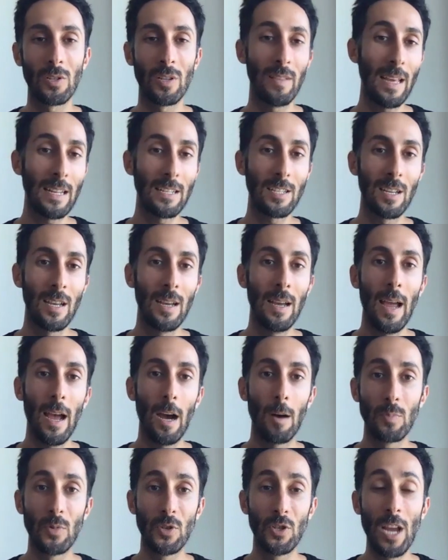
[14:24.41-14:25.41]
and that's
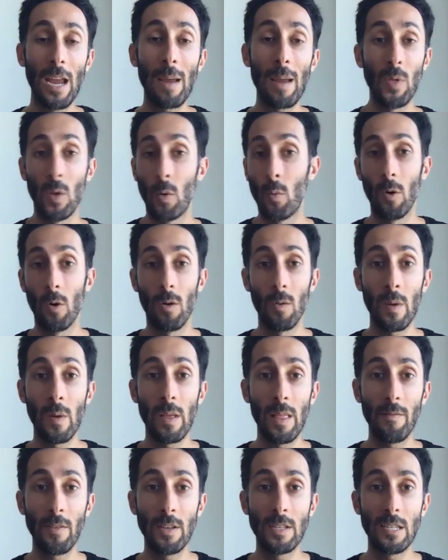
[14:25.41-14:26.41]
helped shape the world we
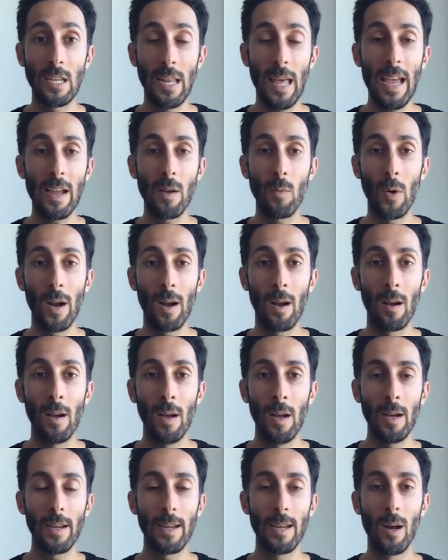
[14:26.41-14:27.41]
live in today, where
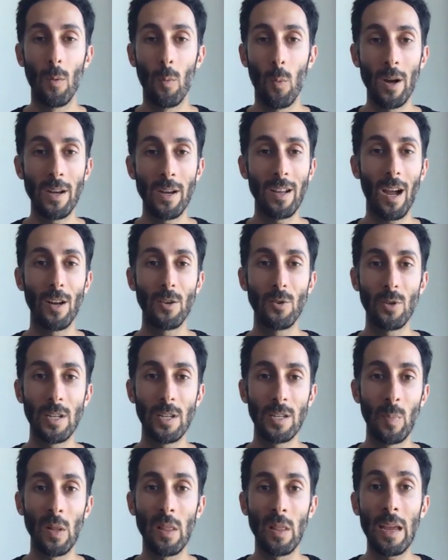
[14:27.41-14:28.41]
one country's
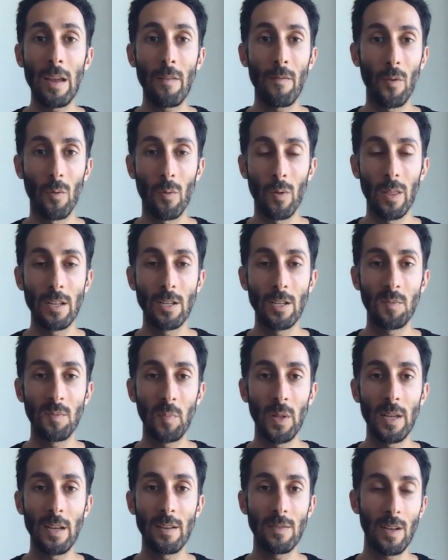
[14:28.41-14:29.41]
belief or religious
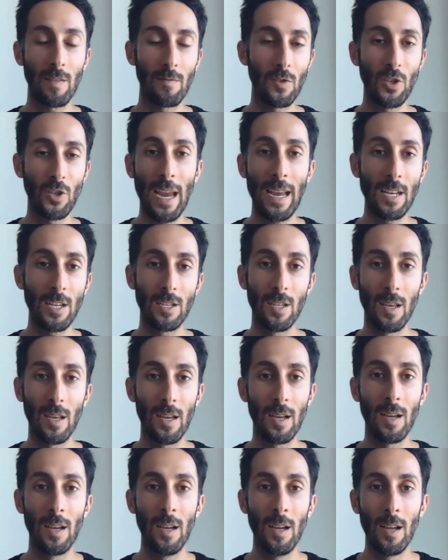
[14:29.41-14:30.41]
beliefs have changed
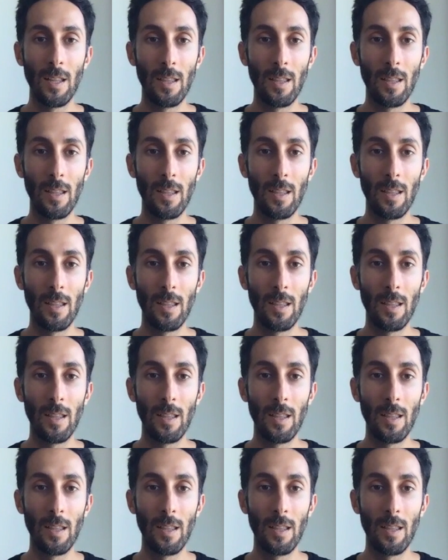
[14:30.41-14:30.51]
the